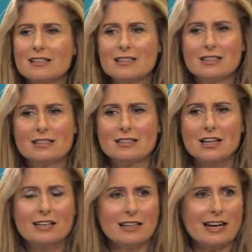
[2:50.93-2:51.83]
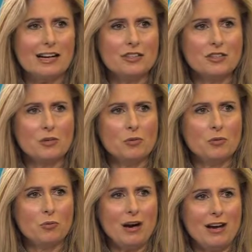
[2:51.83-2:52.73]
It's a ton of cash. So
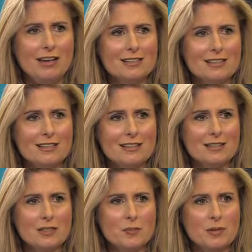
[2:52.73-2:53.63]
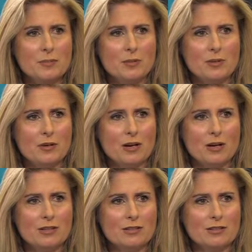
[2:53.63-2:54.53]
why is it that these people
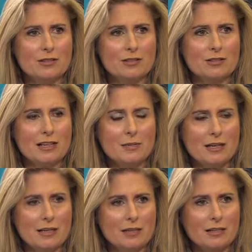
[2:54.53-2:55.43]
aren't claiming it?